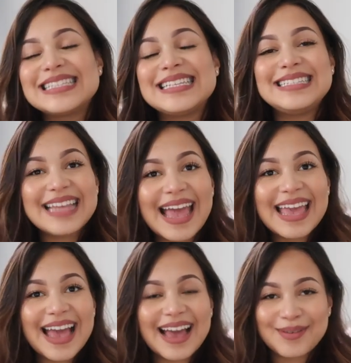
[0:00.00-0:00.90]

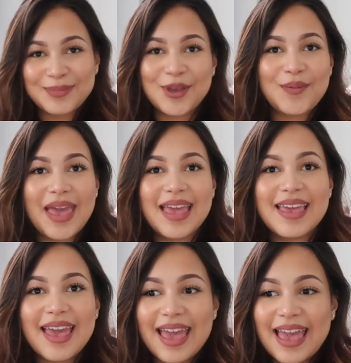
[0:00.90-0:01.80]
Today I am
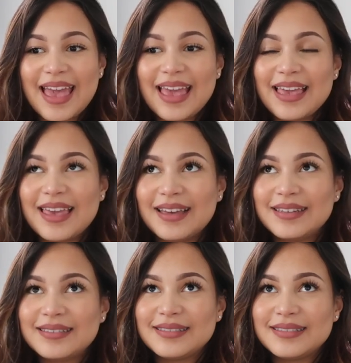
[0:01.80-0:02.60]
doing a